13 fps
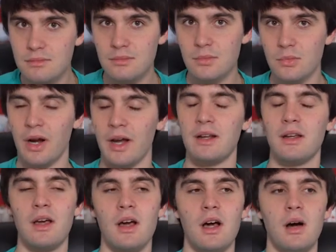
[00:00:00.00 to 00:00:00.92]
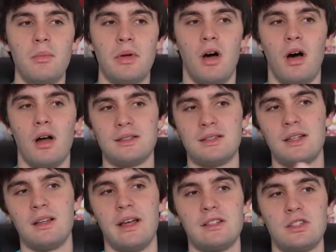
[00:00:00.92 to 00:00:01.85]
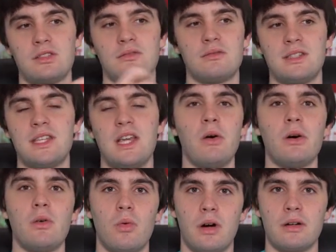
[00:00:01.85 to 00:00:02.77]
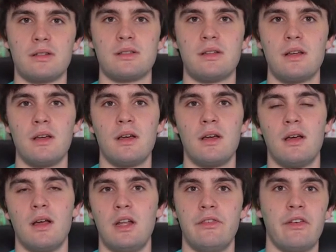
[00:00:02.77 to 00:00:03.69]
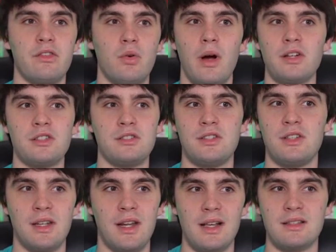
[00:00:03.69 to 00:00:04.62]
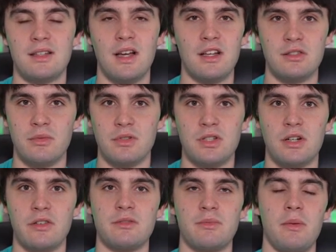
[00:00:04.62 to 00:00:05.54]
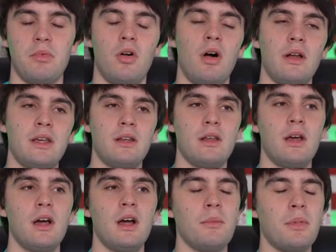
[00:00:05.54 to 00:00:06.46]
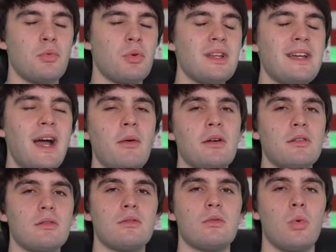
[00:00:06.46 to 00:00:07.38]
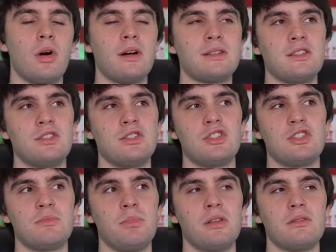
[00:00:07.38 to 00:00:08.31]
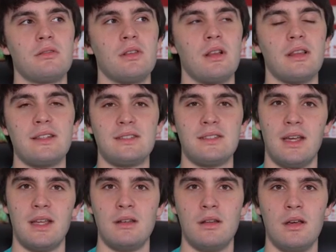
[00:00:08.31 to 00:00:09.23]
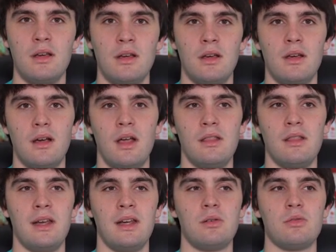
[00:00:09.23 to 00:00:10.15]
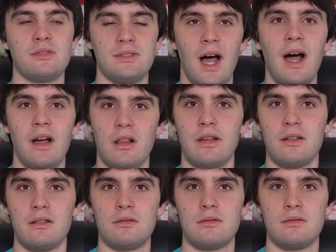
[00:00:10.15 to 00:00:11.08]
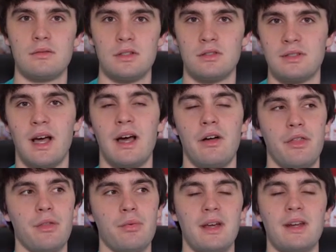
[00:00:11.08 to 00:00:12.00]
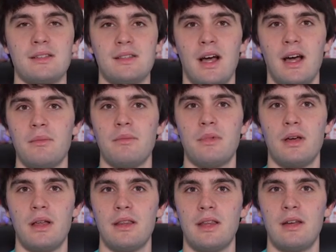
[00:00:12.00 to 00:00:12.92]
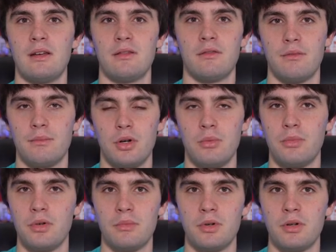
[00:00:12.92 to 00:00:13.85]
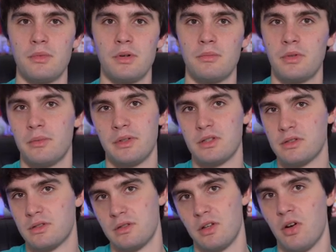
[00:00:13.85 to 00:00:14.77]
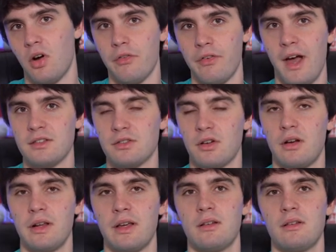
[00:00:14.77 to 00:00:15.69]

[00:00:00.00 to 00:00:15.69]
right? But honestly, like, just see how it works. And if you have questions, you can ask the customer service people on it. But really how it works is you just put the list in, and then it will dial it. It'll dial three at a time, and then boom, boom, boom, boom, boom, and just you call faster on it.